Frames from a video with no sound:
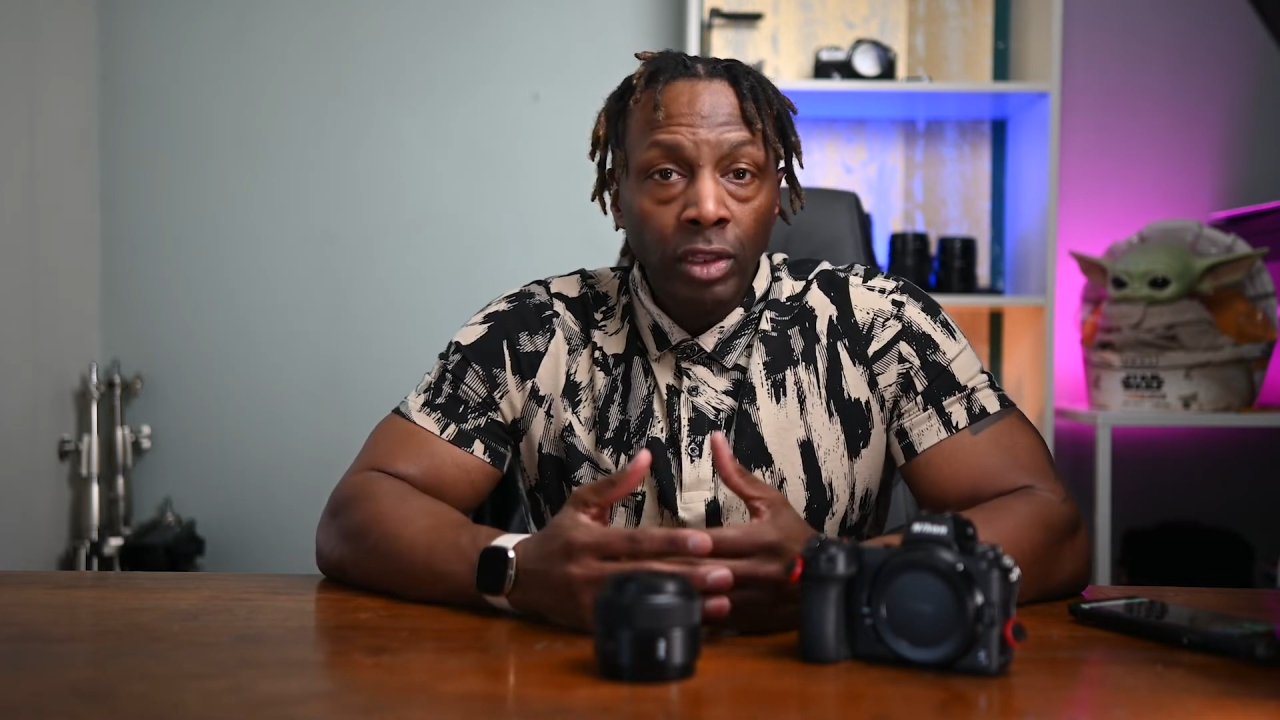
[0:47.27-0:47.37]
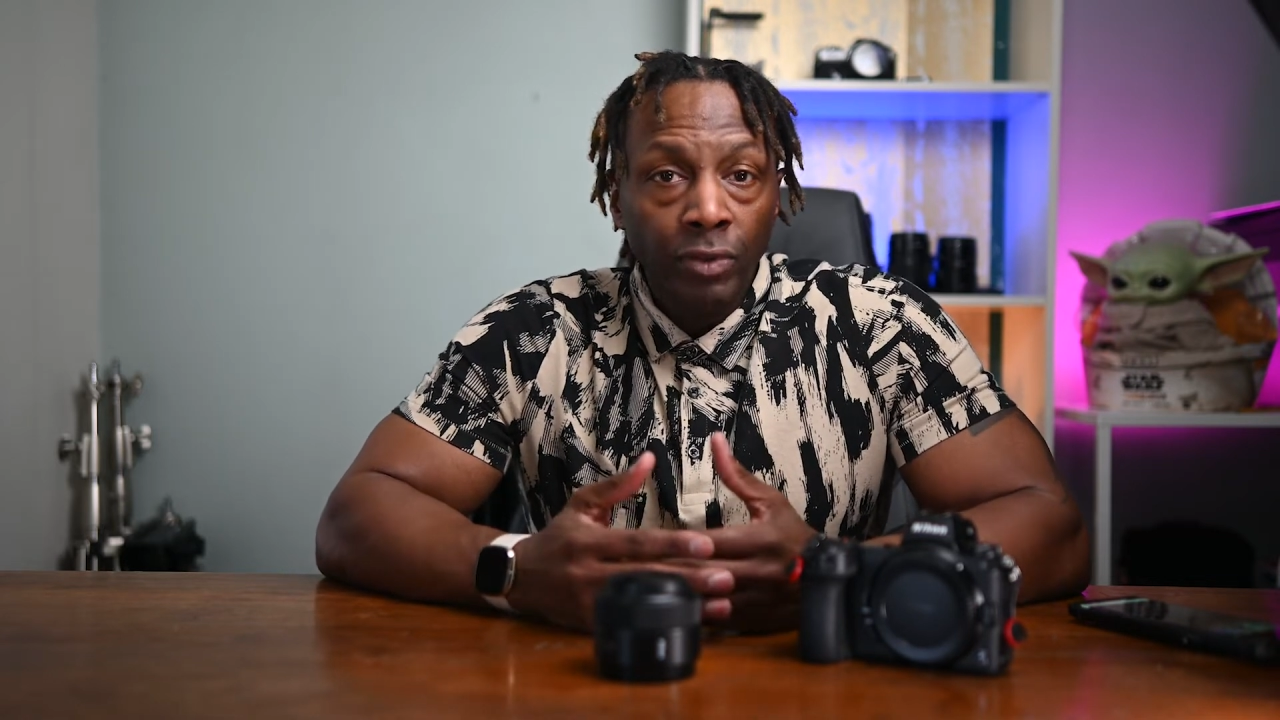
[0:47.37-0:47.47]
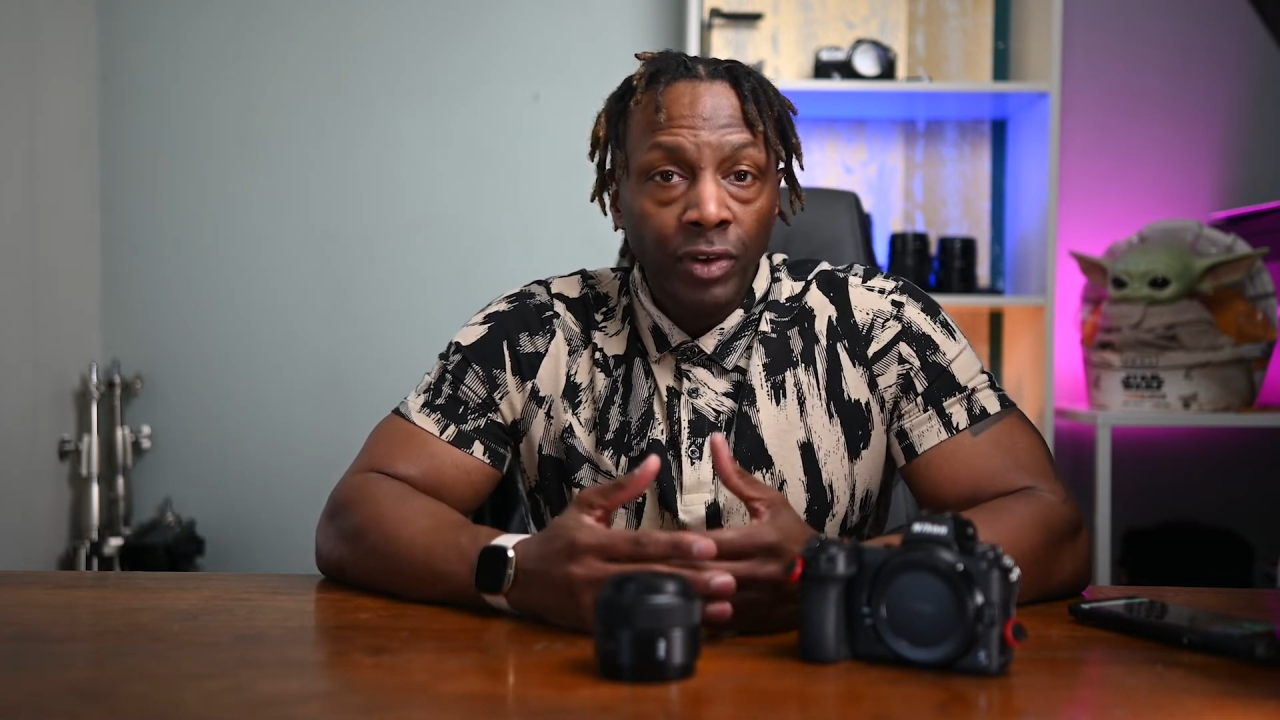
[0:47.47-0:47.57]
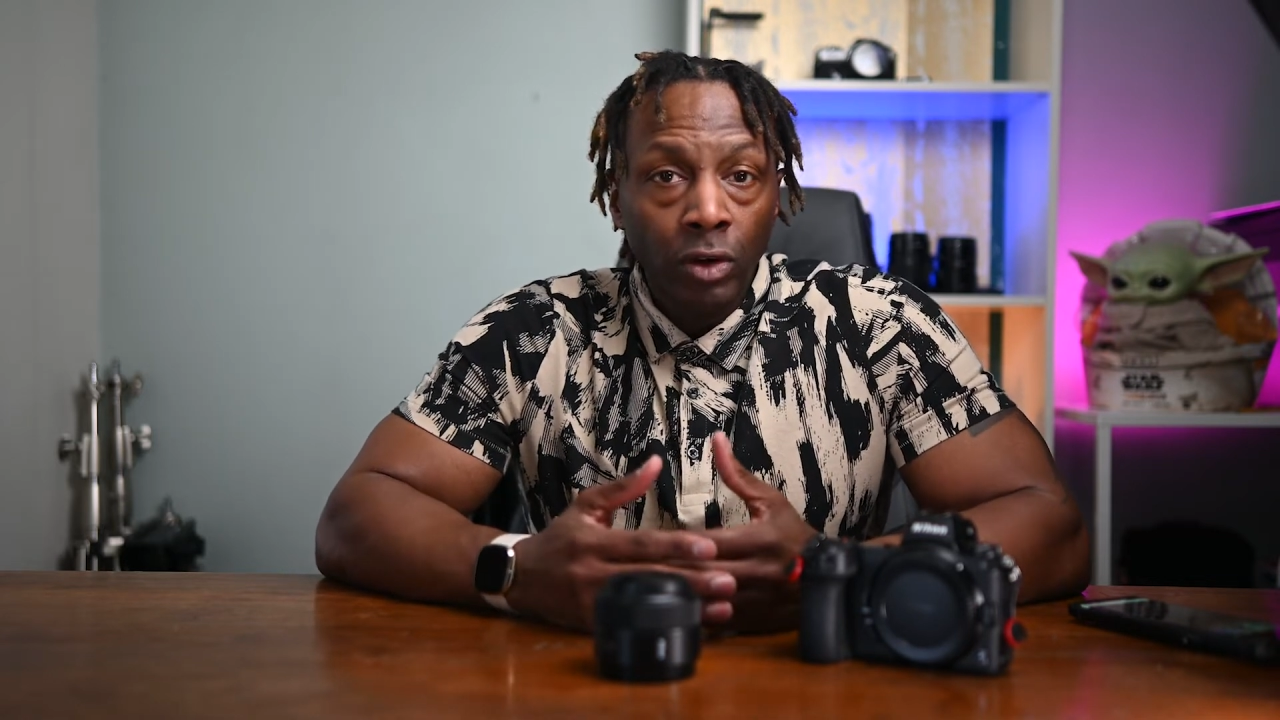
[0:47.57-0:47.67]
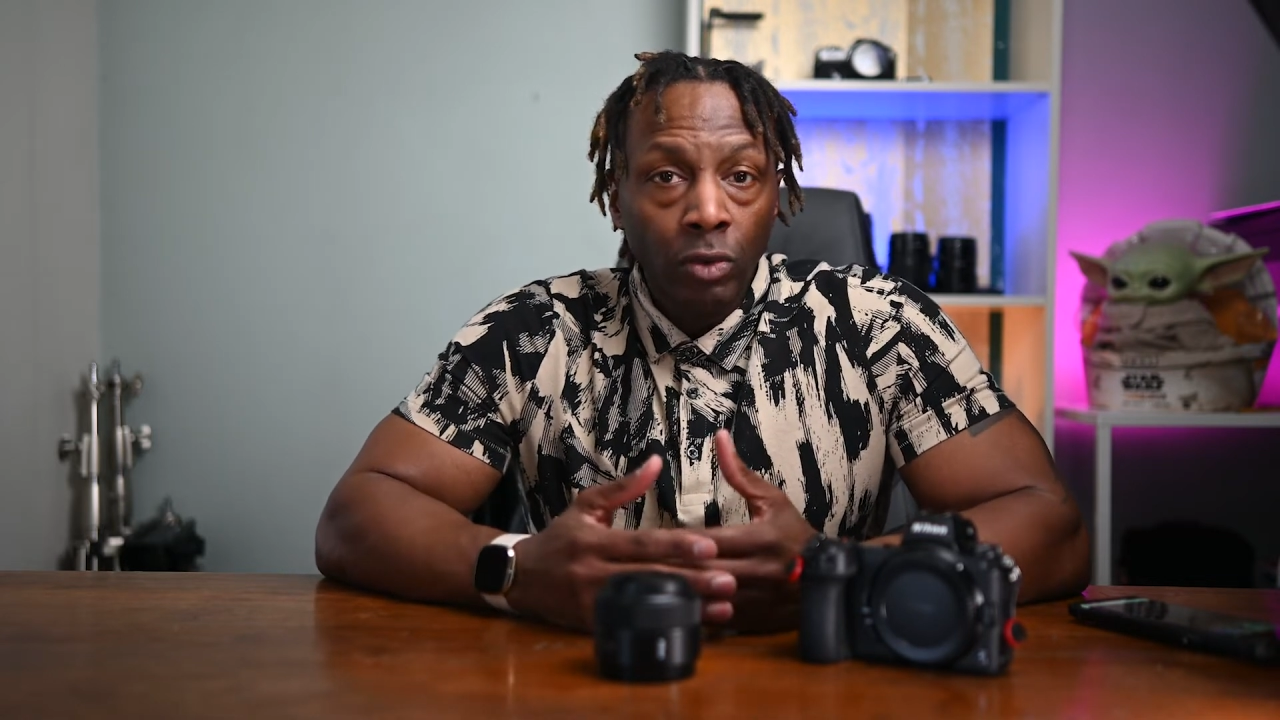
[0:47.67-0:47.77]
the video